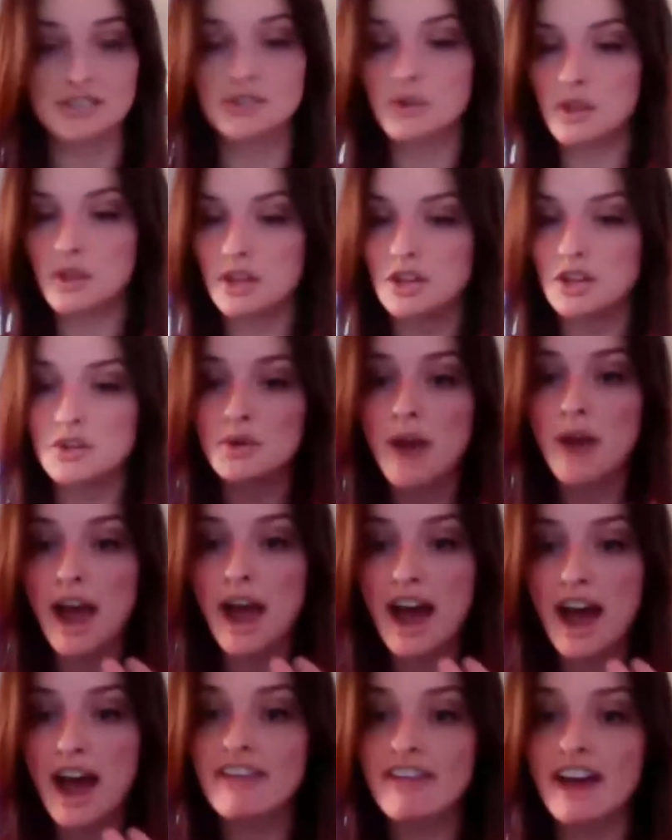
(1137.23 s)
so that you
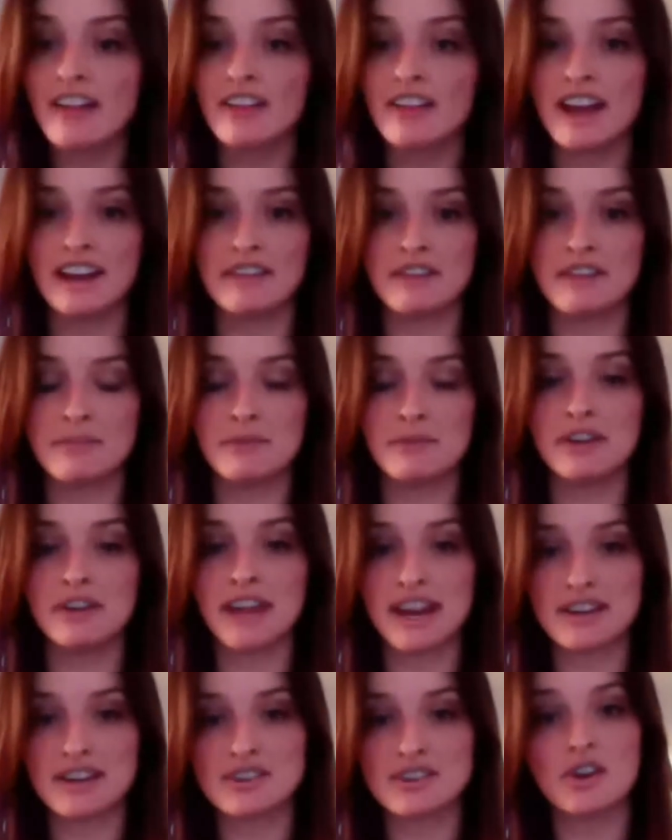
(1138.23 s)
have that line of
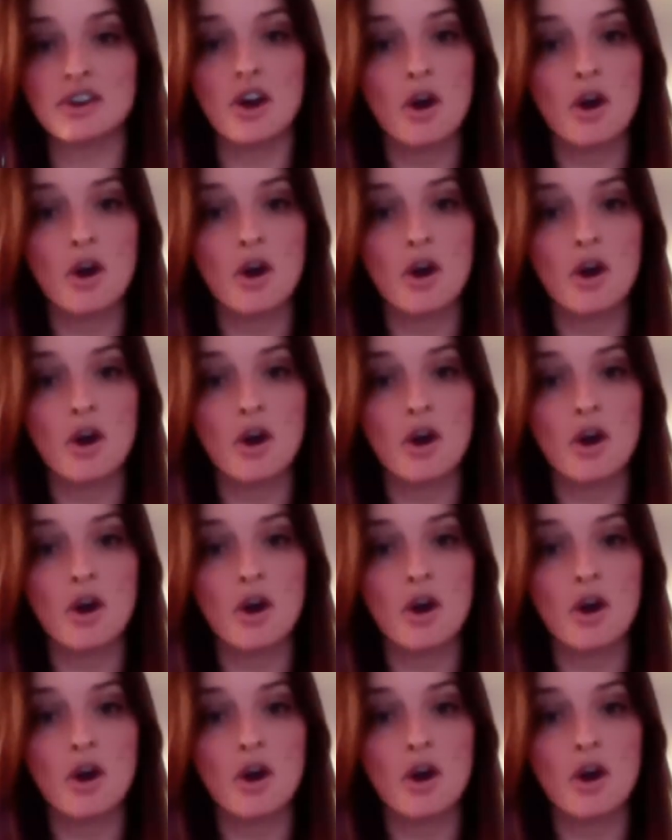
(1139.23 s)
communication